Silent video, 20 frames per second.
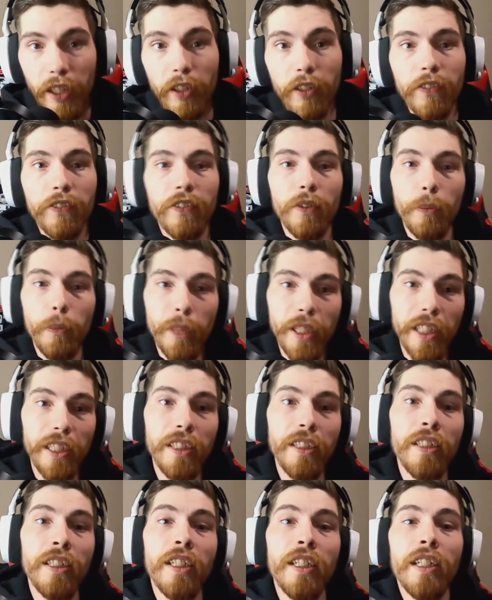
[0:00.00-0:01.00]
For me,
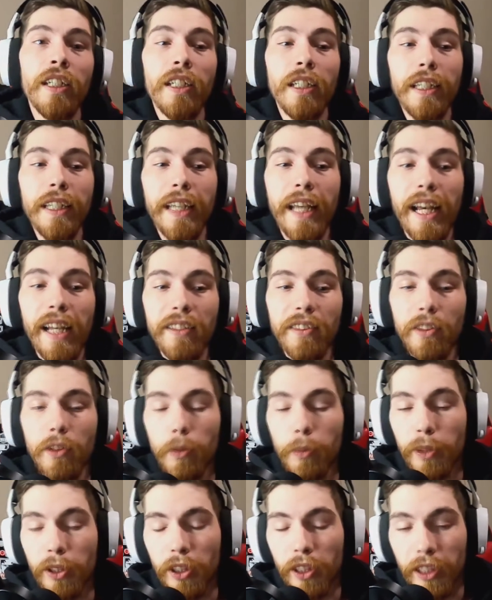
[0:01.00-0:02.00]
he has the
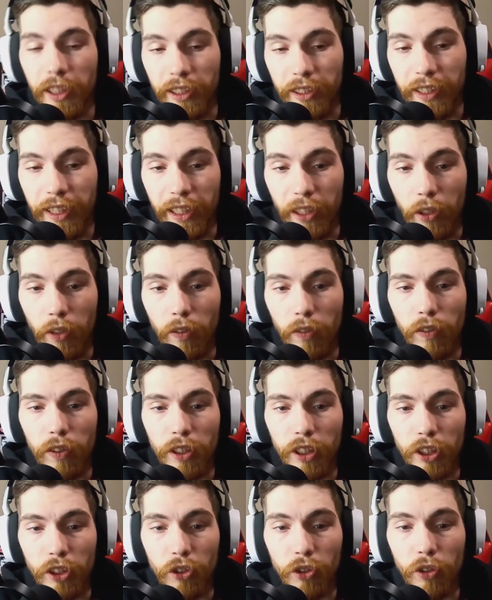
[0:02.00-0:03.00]
ability to take over
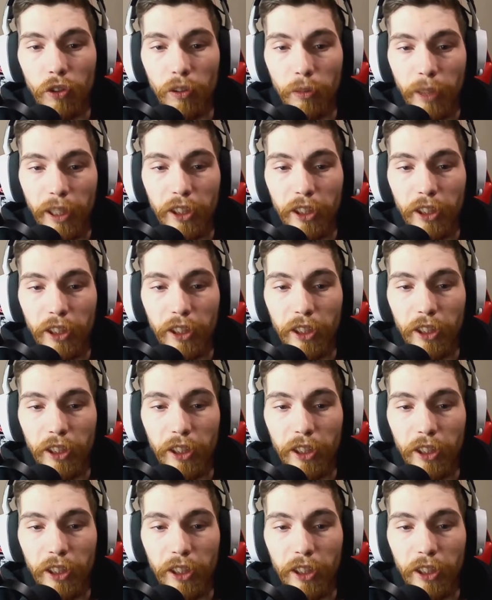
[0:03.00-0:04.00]
control of my drone from
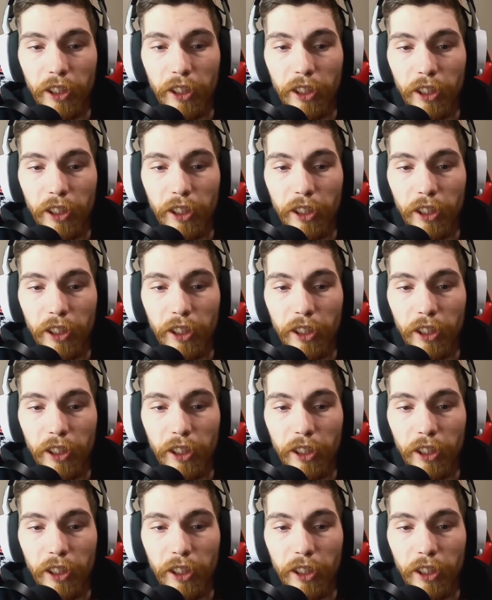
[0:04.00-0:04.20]
me,